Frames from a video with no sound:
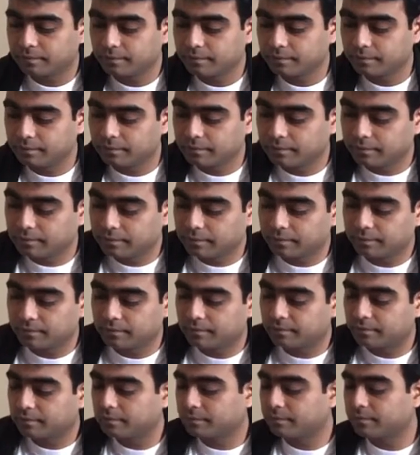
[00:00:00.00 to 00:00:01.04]

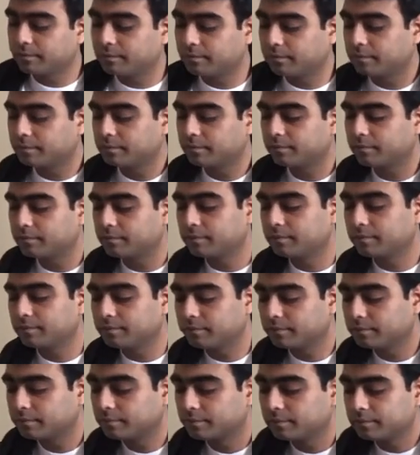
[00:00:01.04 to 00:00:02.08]

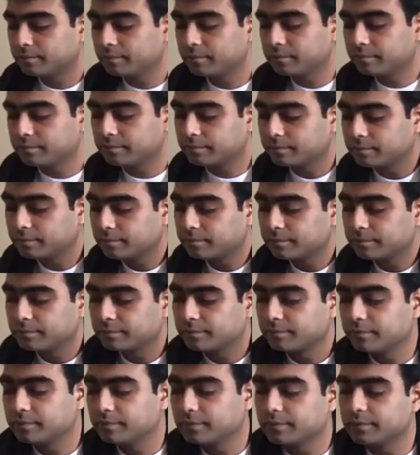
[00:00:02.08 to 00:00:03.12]

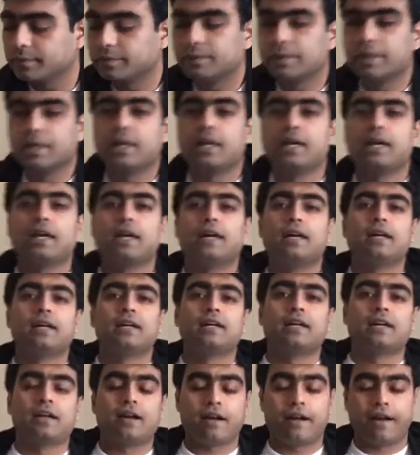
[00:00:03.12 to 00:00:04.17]

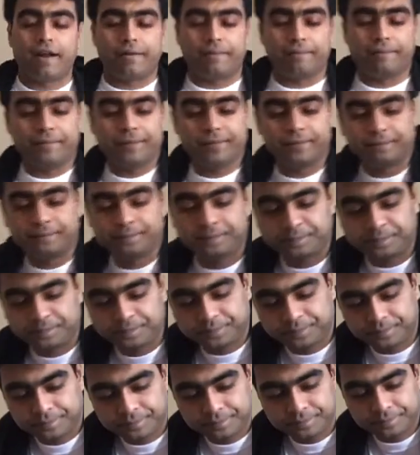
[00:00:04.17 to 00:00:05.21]

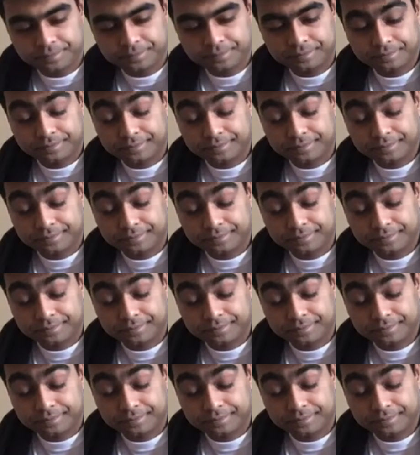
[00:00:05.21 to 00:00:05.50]
(silence)